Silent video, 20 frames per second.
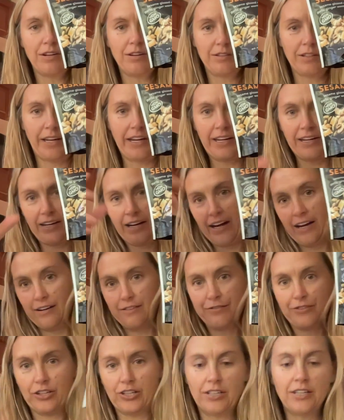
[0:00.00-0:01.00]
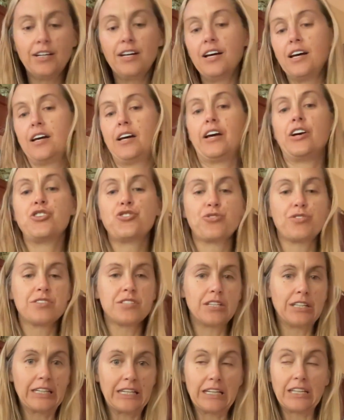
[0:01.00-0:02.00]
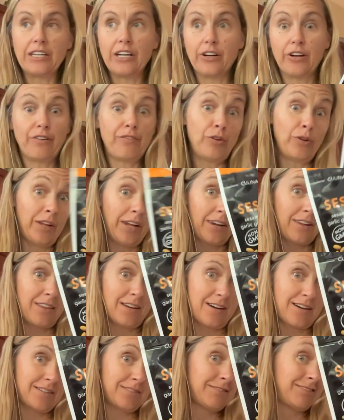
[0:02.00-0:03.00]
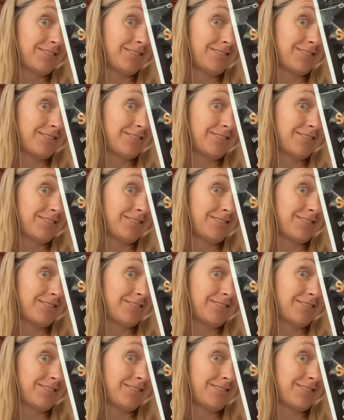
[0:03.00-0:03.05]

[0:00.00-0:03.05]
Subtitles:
like a handful, and drizzle it in there if you like that.